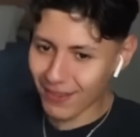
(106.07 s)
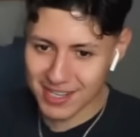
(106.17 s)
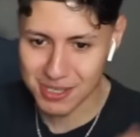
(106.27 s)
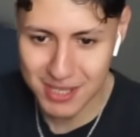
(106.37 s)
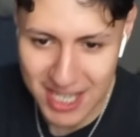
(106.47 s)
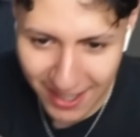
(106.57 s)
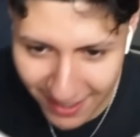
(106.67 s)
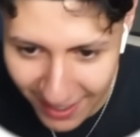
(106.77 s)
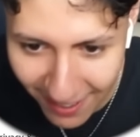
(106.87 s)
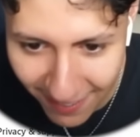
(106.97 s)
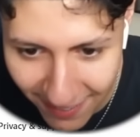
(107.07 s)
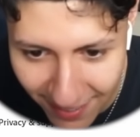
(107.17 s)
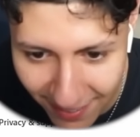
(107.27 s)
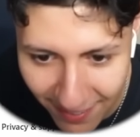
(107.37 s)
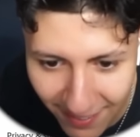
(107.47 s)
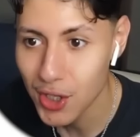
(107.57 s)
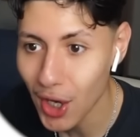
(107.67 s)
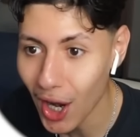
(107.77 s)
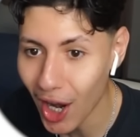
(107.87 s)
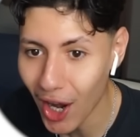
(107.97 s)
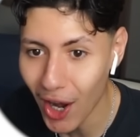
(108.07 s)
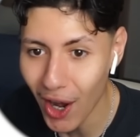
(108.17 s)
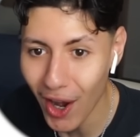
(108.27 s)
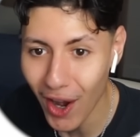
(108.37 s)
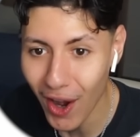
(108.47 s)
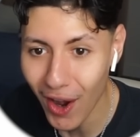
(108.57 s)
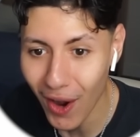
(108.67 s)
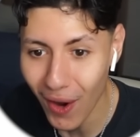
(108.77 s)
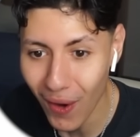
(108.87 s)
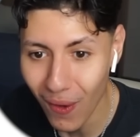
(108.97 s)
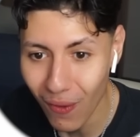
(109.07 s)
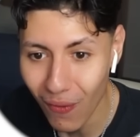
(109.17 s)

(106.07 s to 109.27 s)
Wait, should we check her out? Hold on. Yo!